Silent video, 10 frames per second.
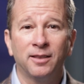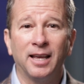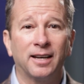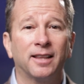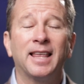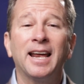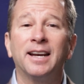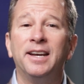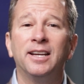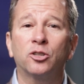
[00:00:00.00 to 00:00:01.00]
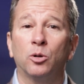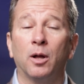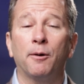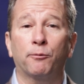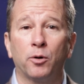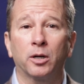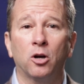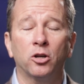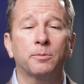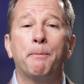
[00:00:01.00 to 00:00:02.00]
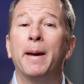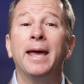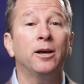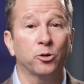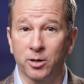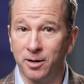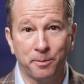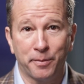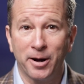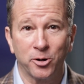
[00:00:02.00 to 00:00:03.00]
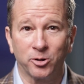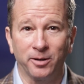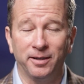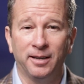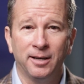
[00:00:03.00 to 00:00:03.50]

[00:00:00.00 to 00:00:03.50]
that that initial upfront cost pales in comparison.